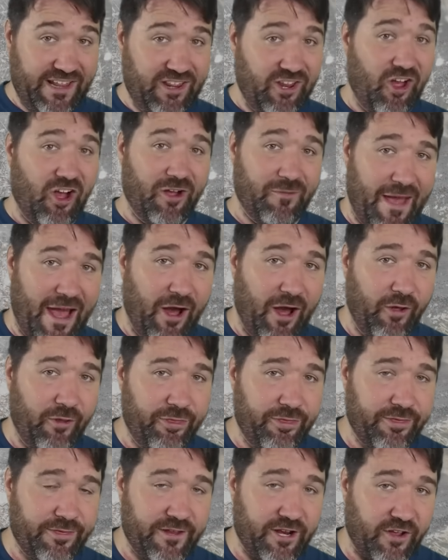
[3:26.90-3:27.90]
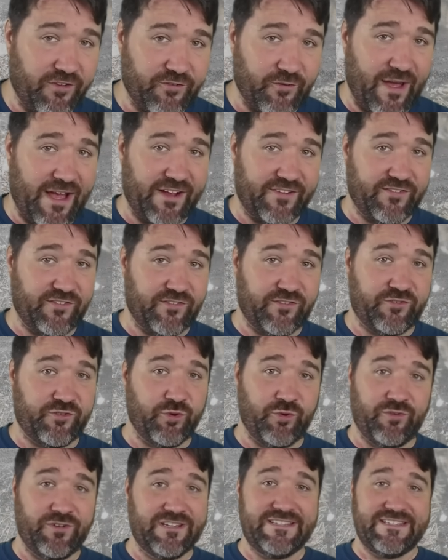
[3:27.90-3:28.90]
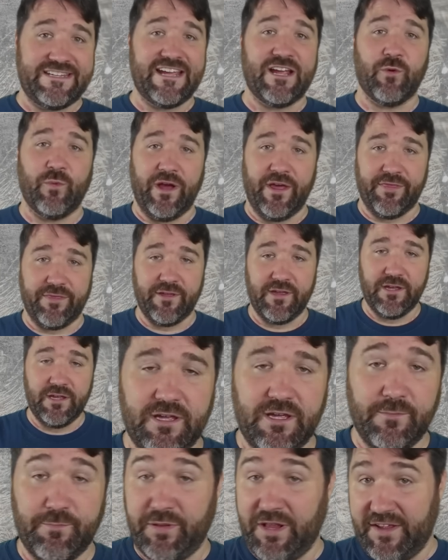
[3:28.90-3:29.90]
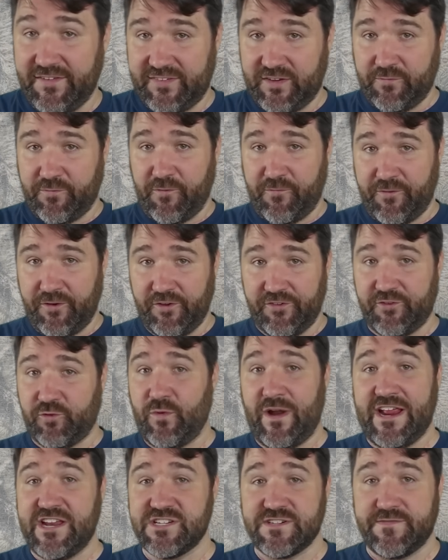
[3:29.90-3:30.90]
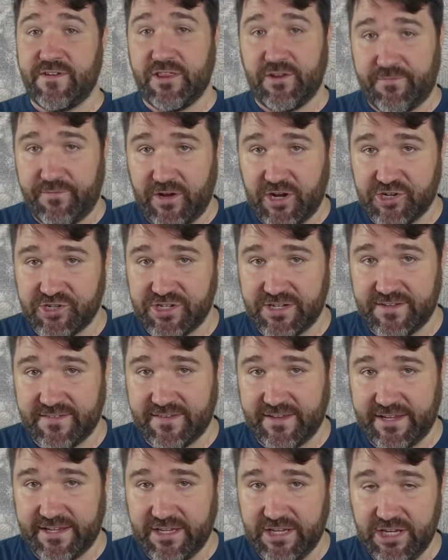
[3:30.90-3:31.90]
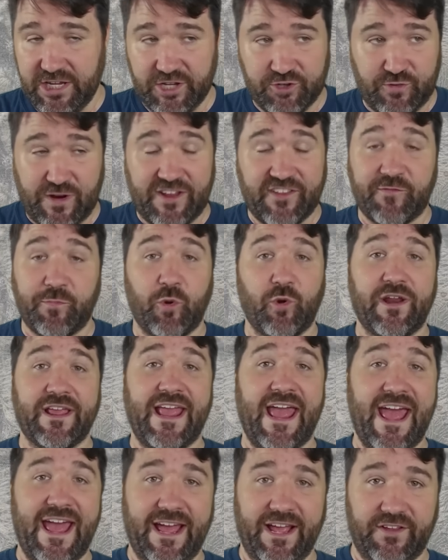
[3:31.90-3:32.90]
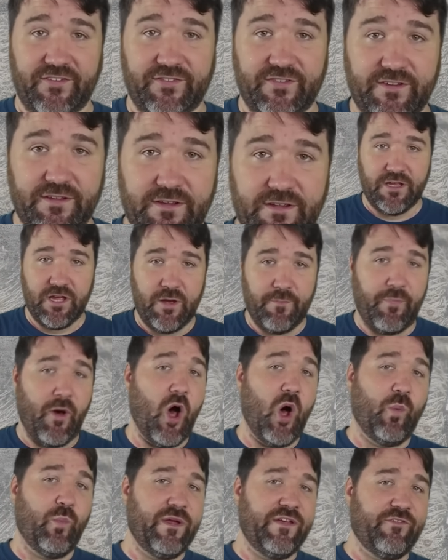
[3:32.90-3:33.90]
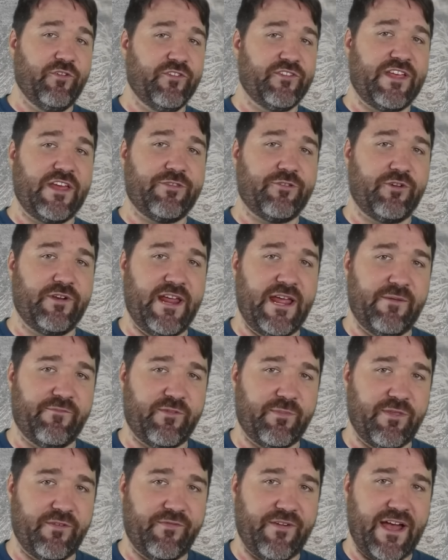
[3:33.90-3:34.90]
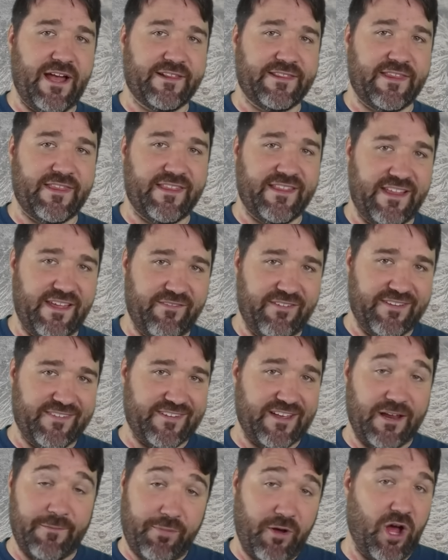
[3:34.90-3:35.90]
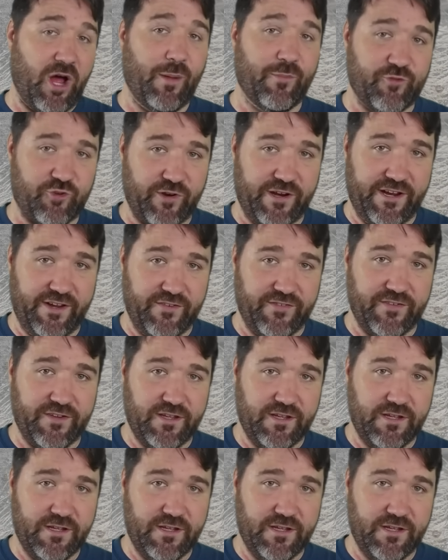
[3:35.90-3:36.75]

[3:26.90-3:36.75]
long mouth, it also acts as a tool to dig with. Plus, it fulfills a range of other functions, like transporting eggs. Palm weevils get their name from the fact that they live inside palm trees.